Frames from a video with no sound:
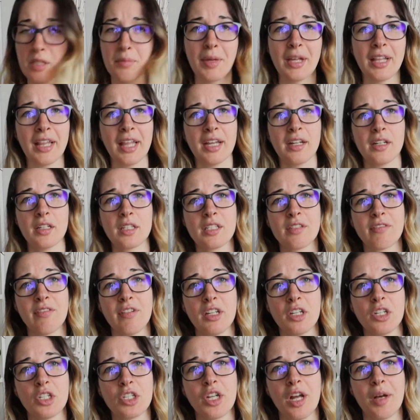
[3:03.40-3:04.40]
latest
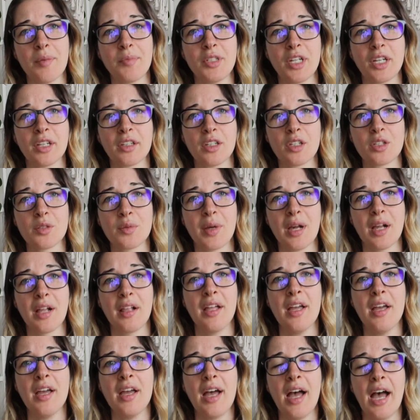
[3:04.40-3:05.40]
finished object as
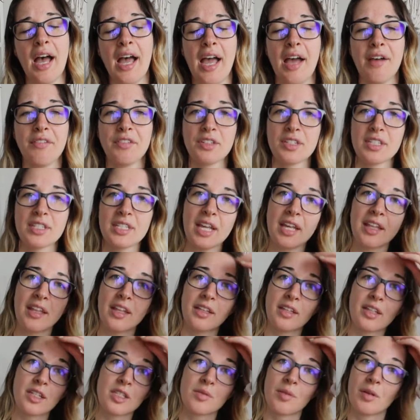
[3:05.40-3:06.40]
well. I have to say
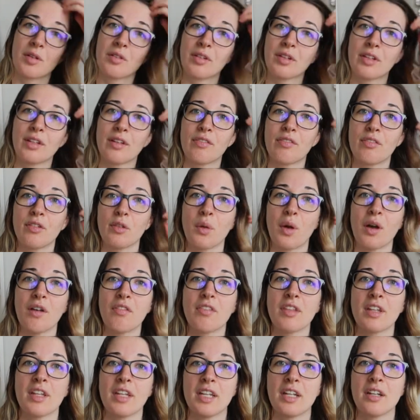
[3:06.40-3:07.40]
that this one really flew
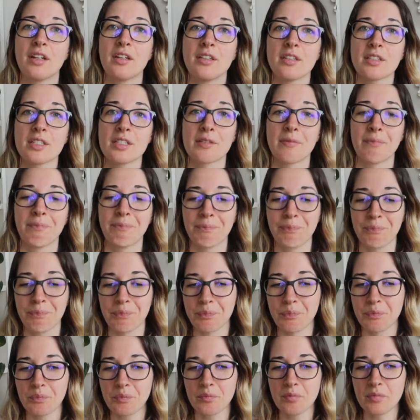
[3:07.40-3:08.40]
off the needles.
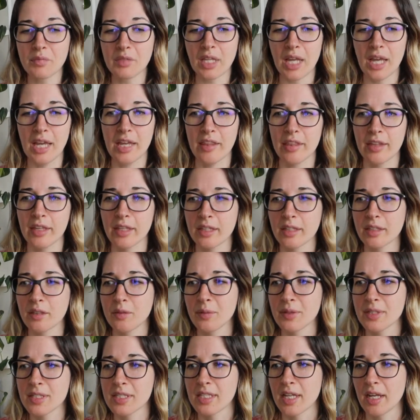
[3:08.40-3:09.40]
I think it
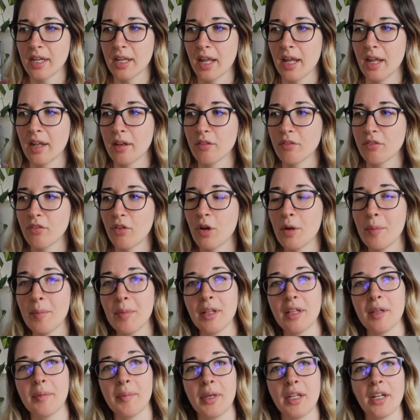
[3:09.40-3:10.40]
was done on
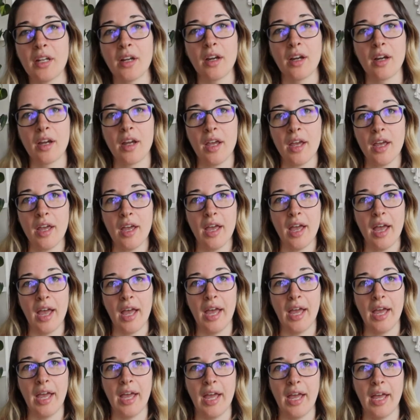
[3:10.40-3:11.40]
4mm,
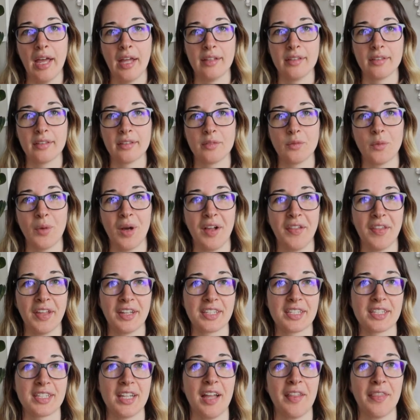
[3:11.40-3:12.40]
and while
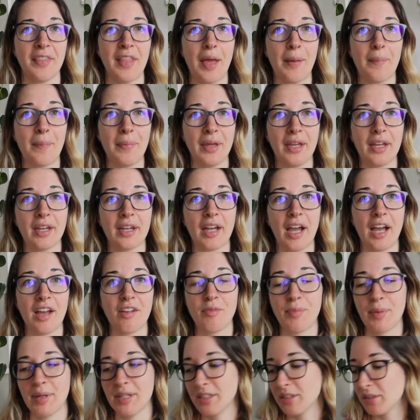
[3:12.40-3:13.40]
that's not that big,
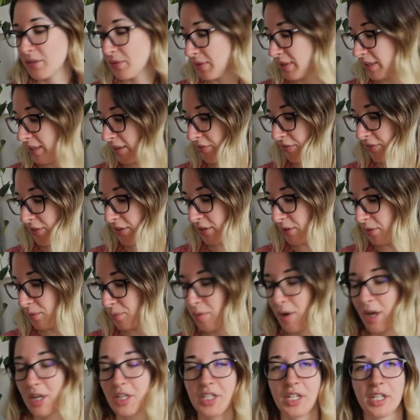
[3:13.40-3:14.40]
I've been doing a few
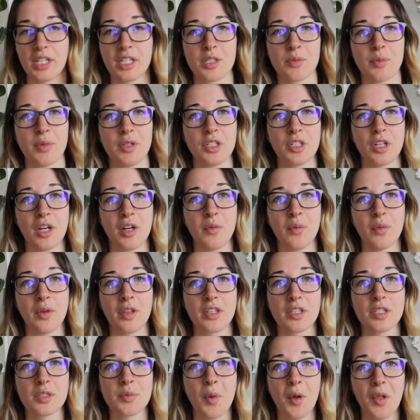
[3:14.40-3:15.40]
projects which are
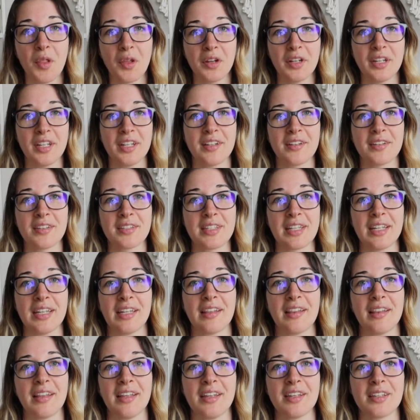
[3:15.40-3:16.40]
with smaller needles
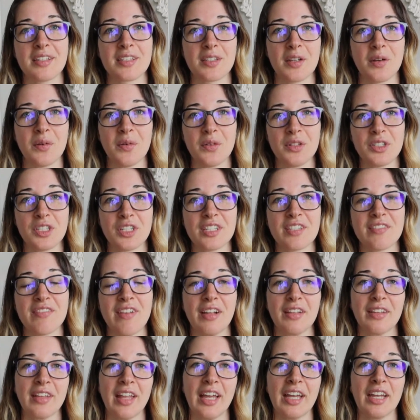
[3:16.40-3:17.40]
lately, so it just
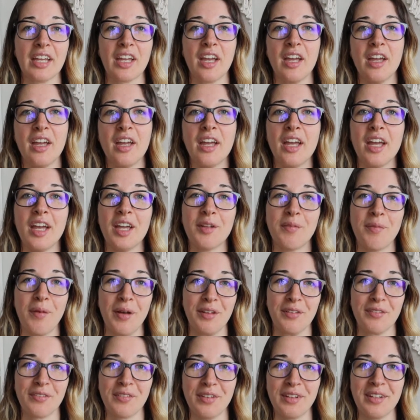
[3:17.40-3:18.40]
felt like it
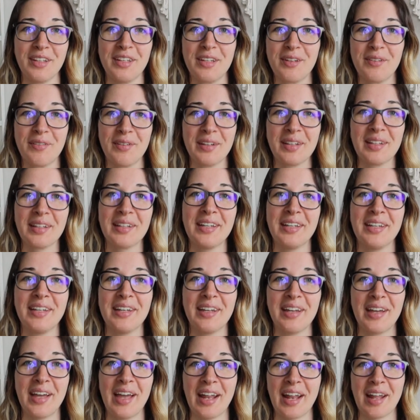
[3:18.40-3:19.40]
went really
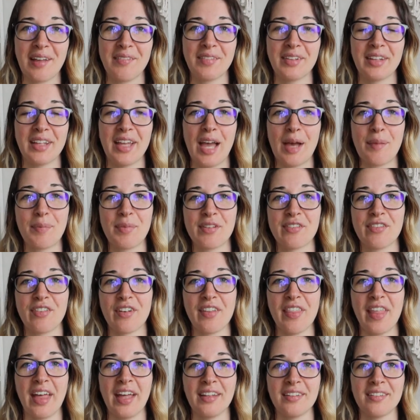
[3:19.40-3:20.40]
quickly, and I'm really happy
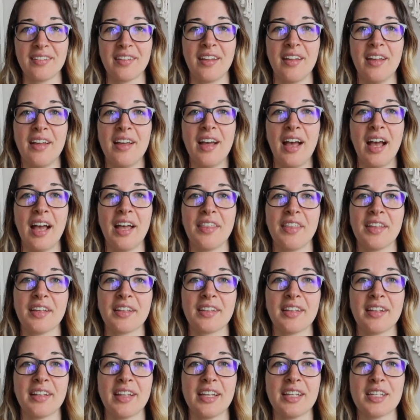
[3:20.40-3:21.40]
for that. I
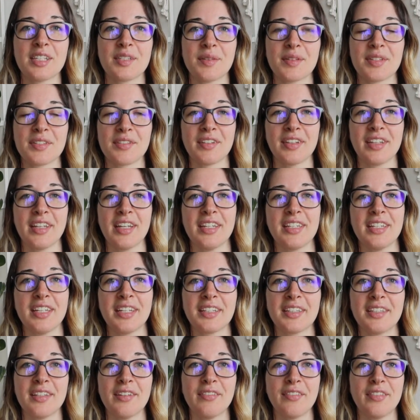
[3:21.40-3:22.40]
think the lace was really
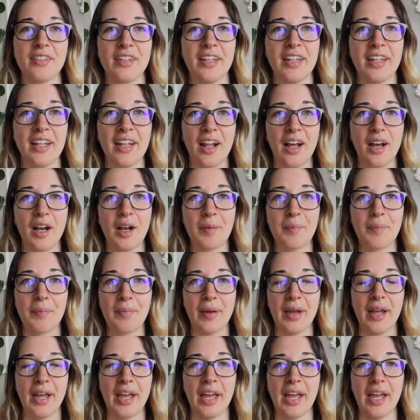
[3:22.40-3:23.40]
addictive to knit up,
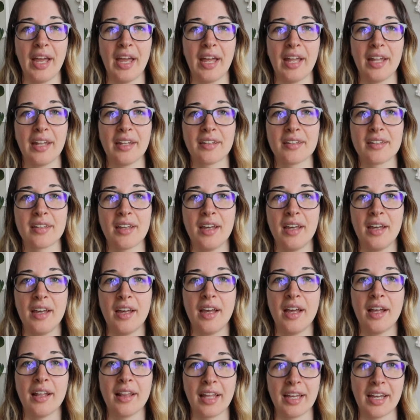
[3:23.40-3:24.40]
and
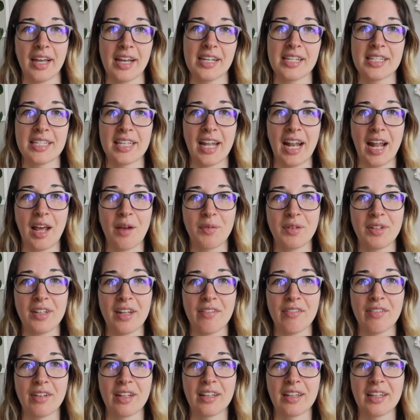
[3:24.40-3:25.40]
like I said, I would
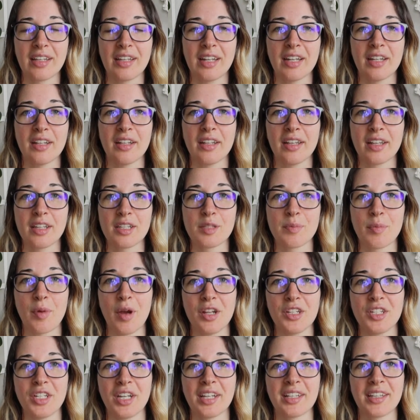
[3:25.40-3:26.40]
definitely knit this
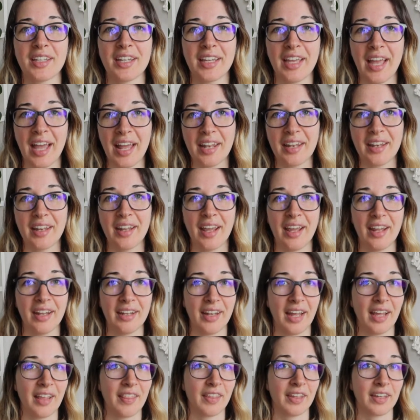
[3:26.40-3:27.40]
project again,
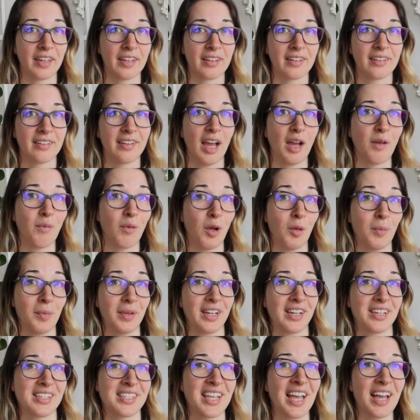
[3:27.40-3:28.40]
and I think I will
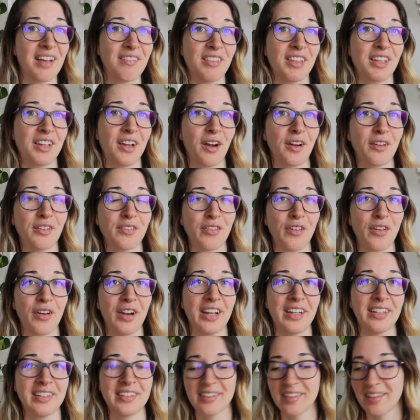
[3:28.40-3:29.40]
because I have the yarn for
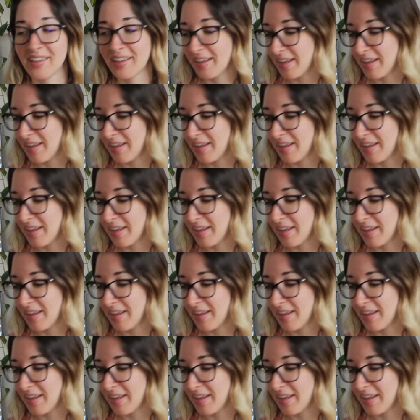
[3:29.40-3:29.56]
it.